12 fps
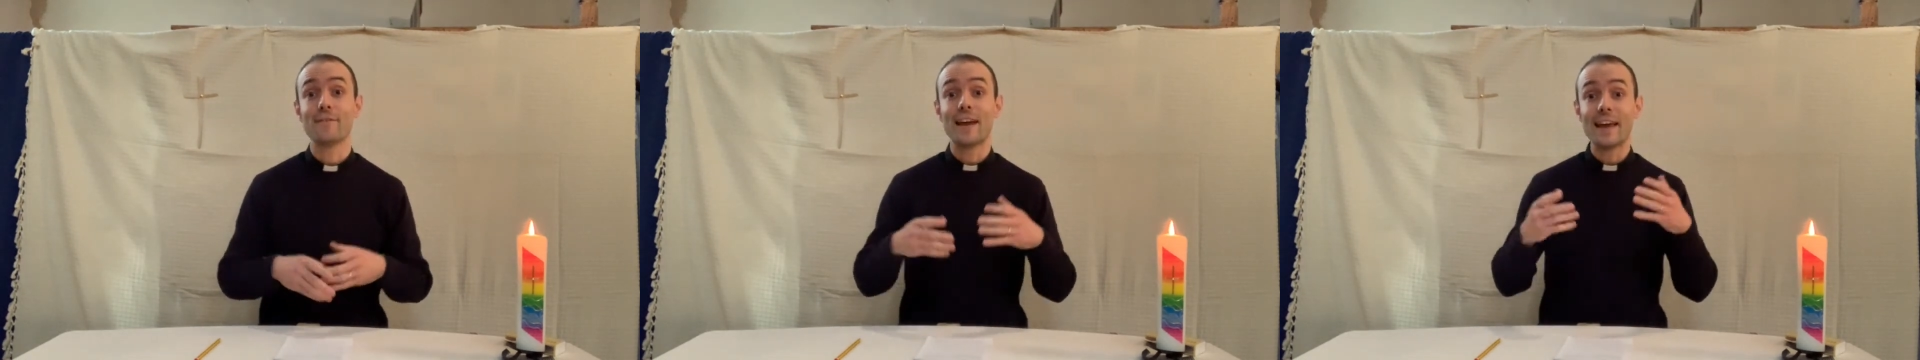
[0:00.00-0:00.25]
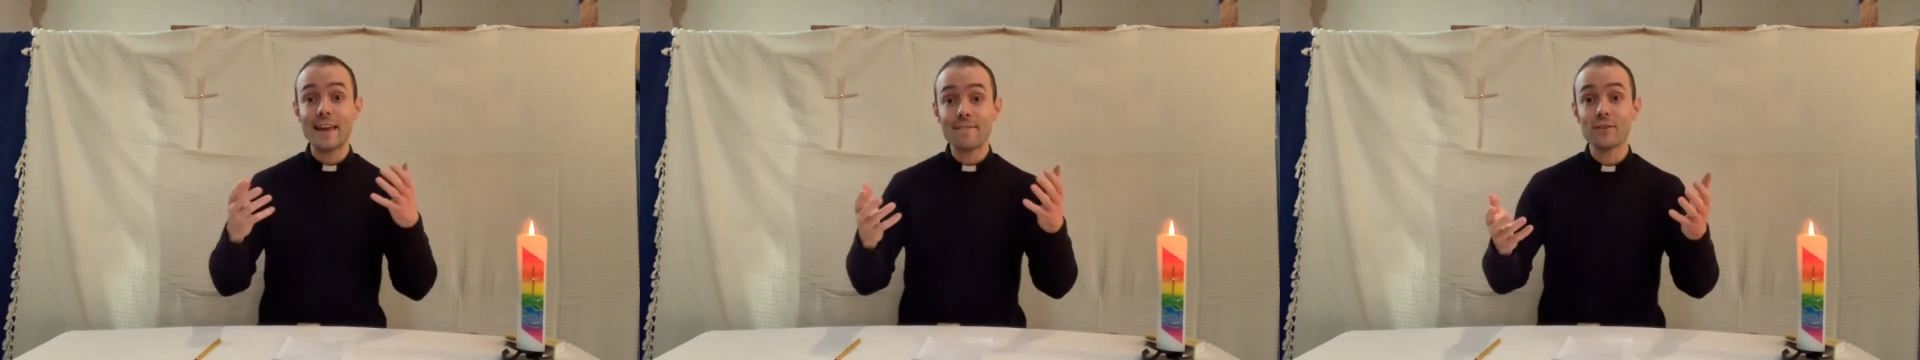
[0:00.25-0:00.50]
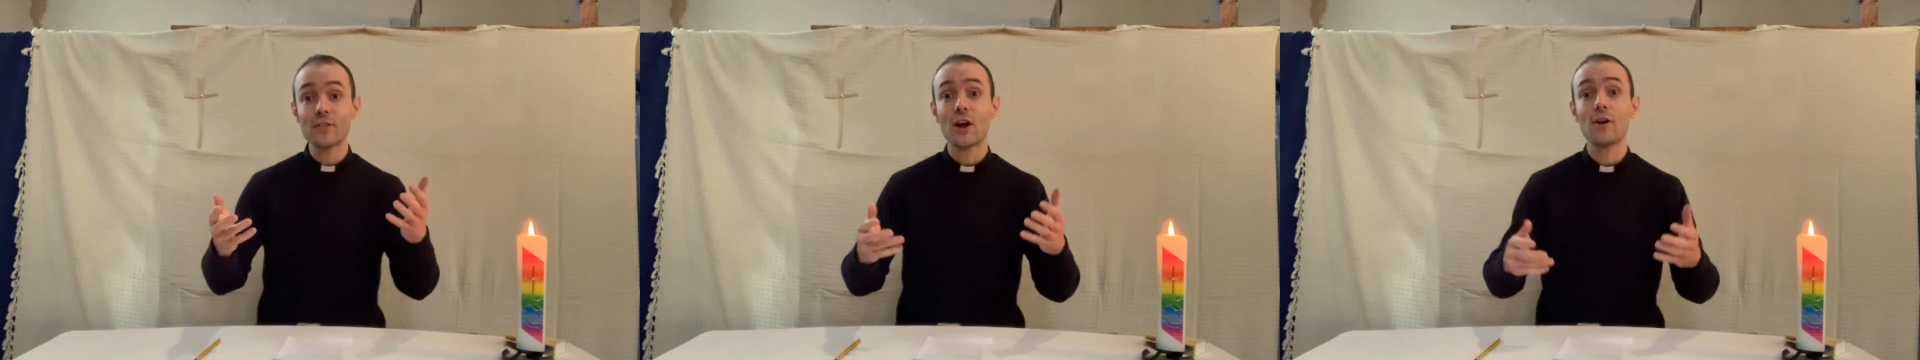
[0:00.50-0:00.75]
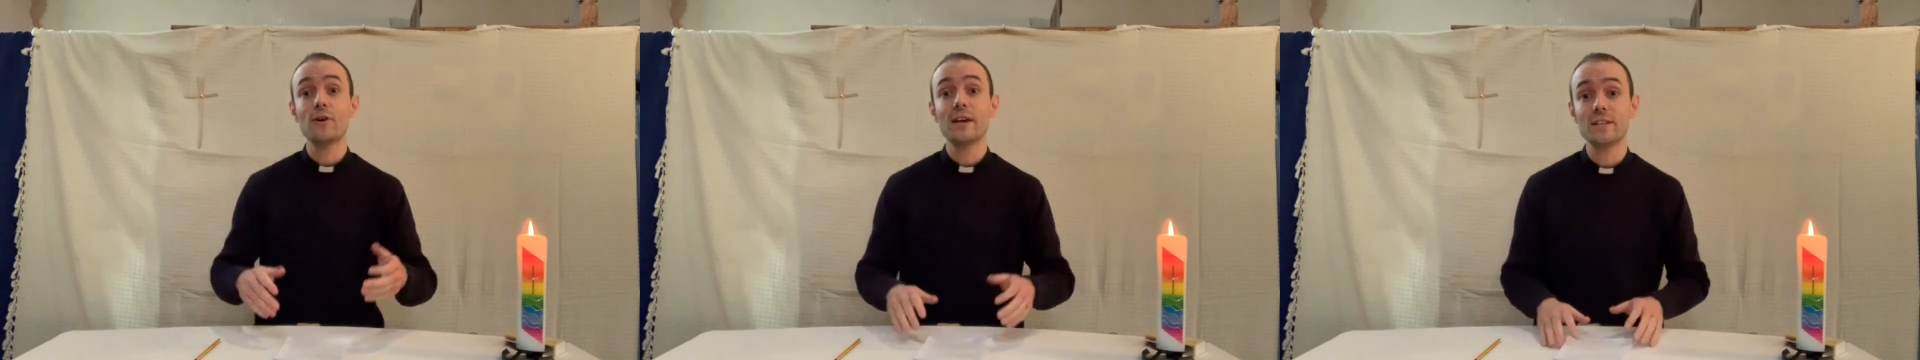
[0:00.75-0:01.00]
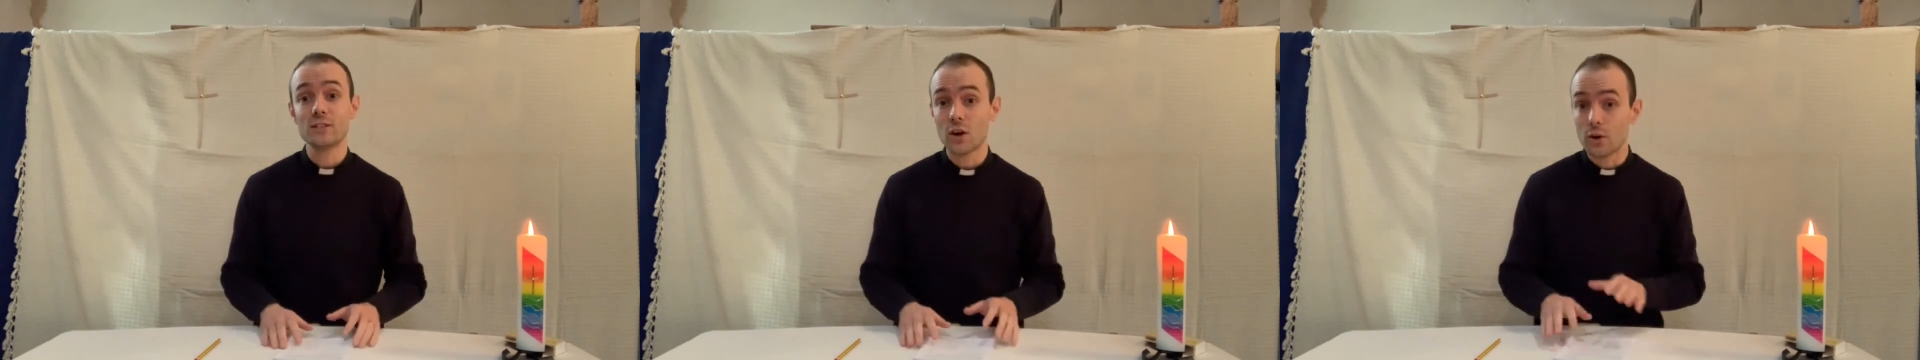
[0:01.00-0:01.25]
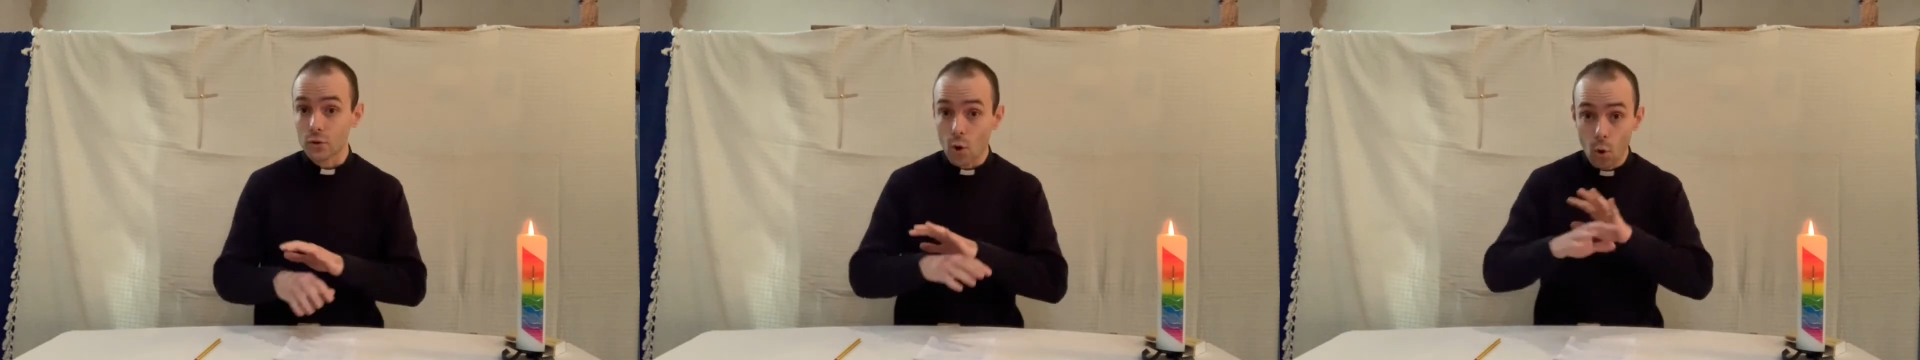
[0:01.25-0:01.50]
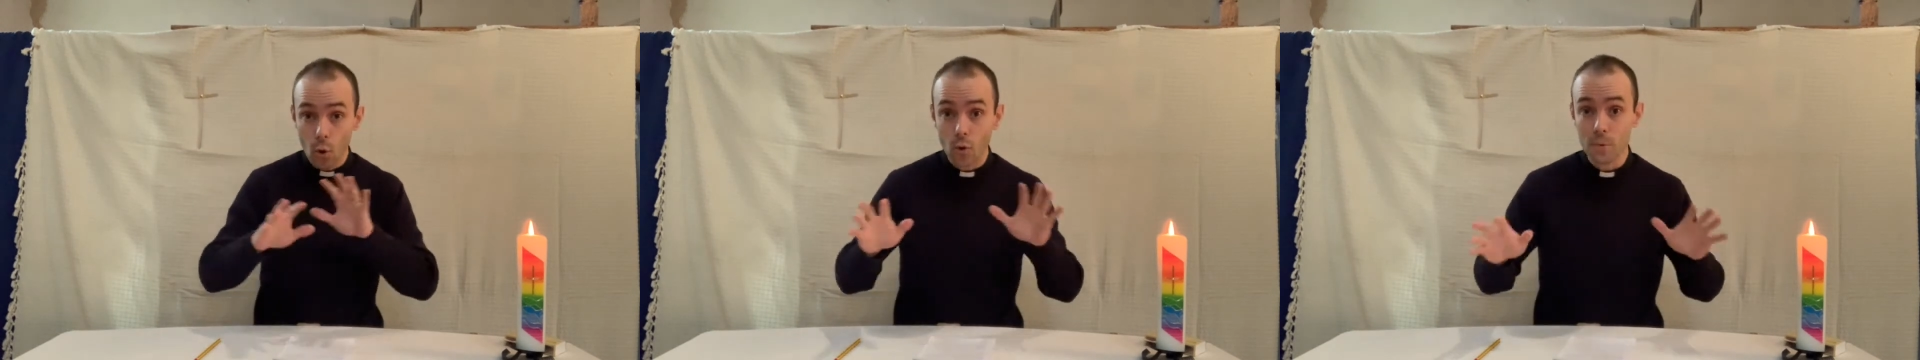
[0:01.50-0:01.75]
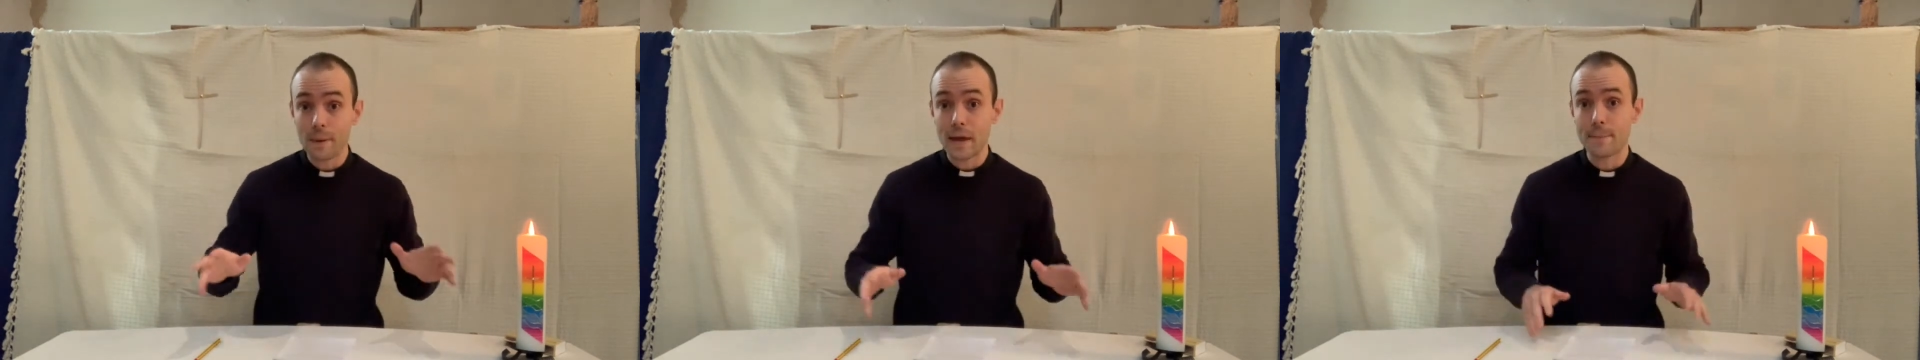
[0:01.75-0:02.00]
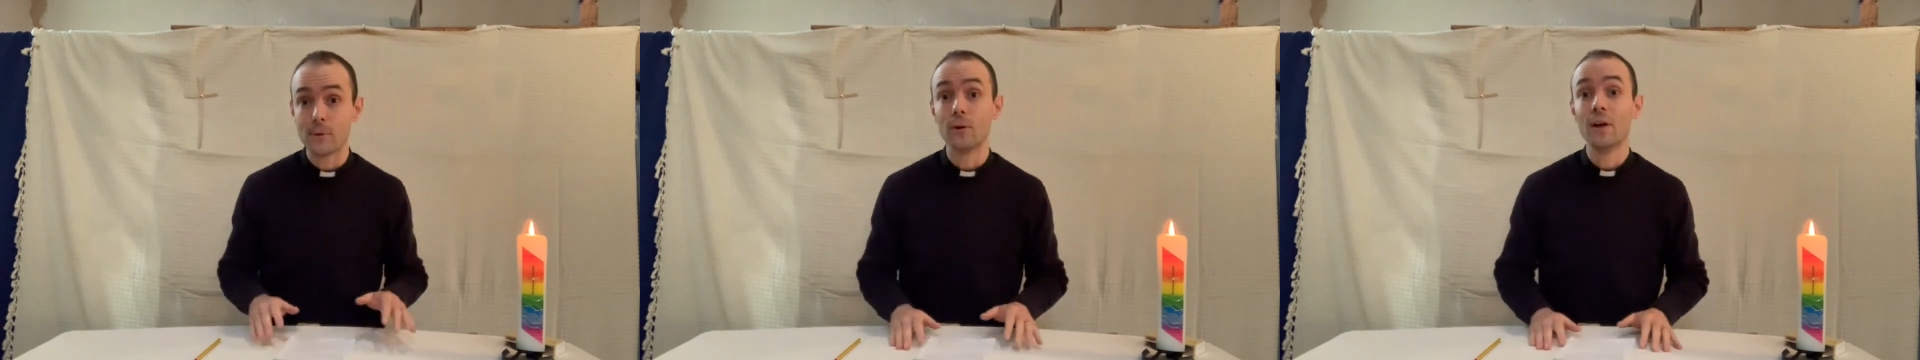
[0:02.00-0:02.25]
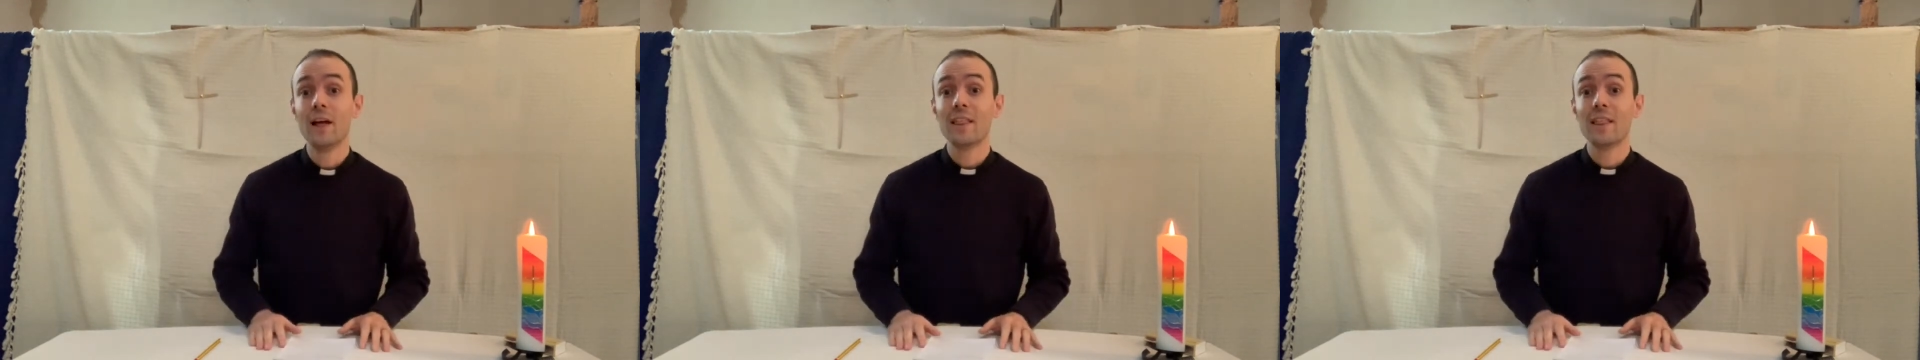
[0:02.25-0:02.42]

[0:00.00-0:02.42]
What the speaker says: even though he told all the people